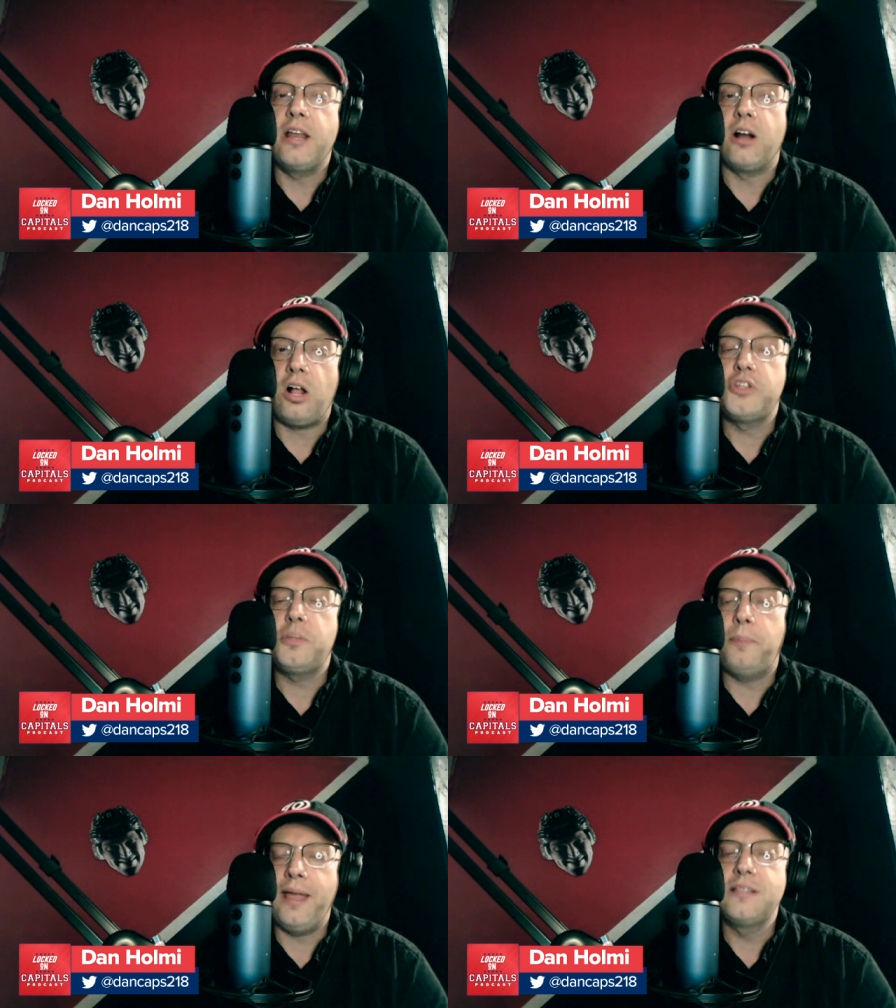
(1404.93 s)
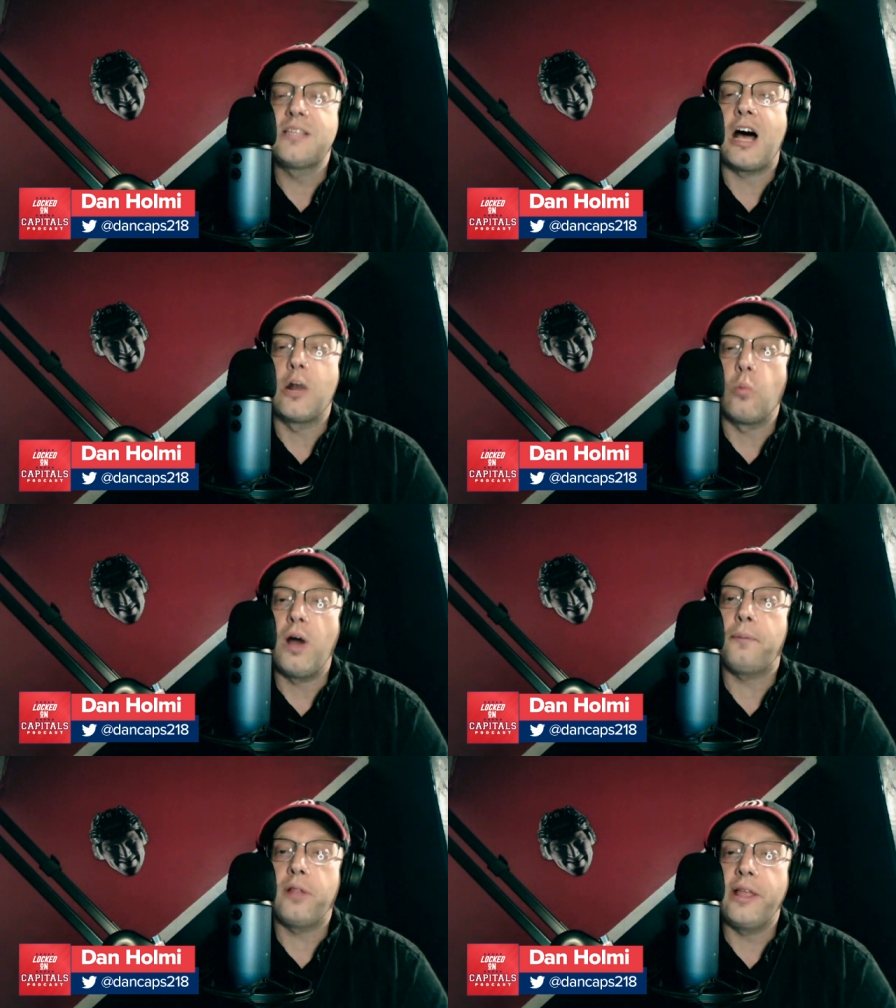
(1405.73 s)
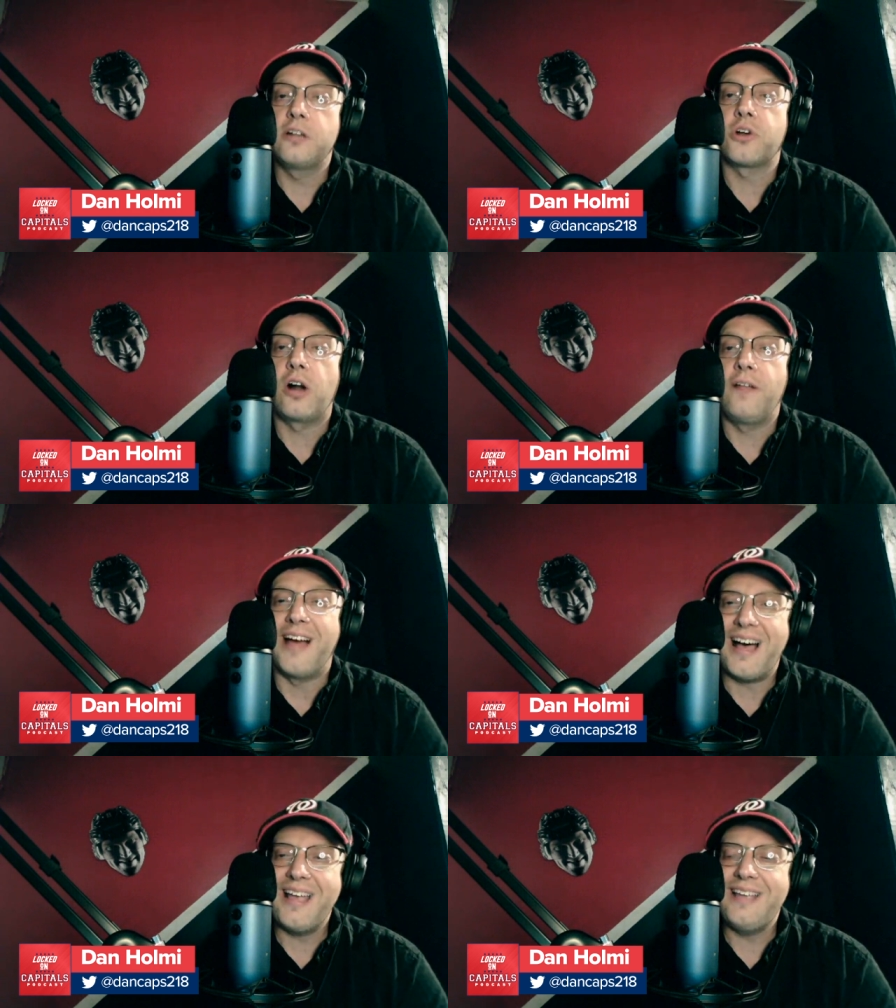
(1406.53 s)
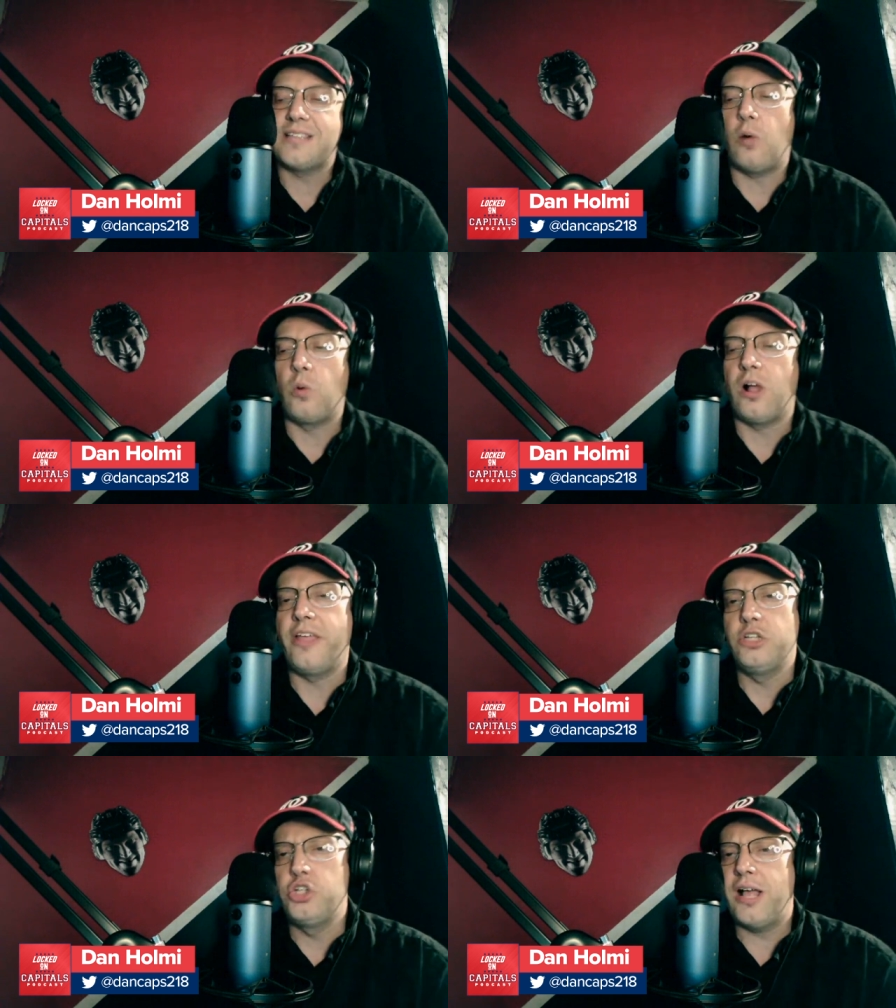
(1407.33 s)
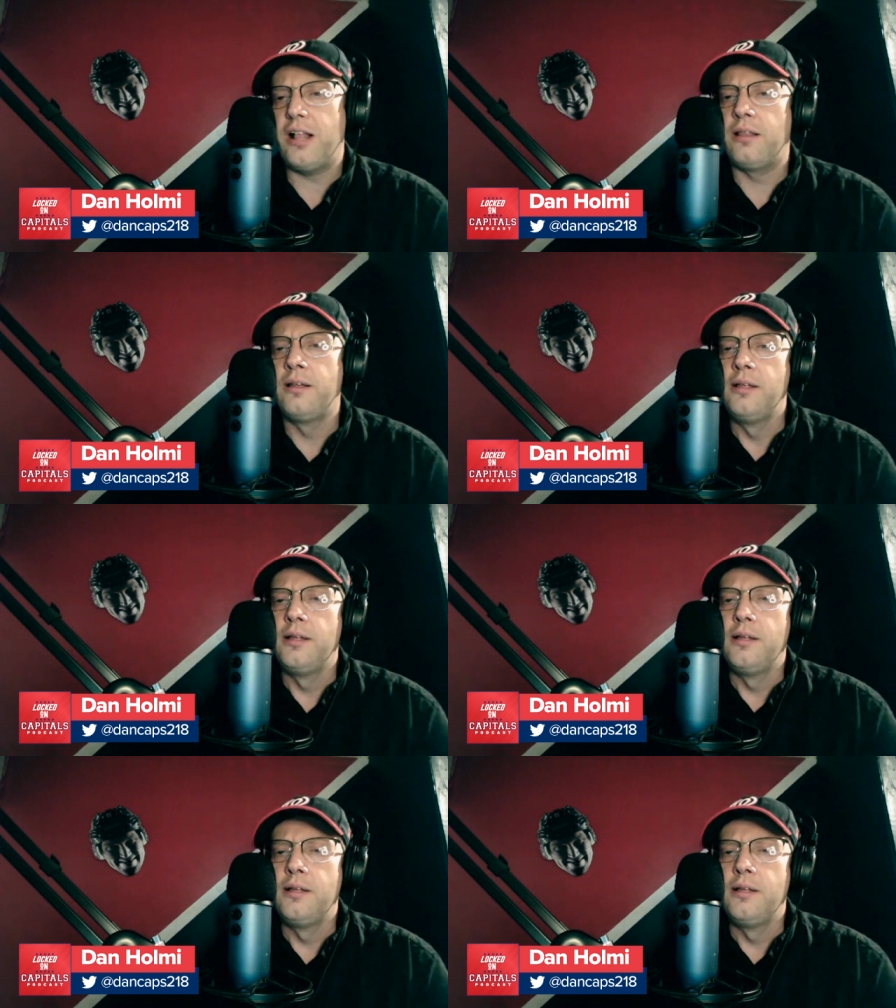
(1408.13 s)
It all depends on what players are on the ice, how well they gel.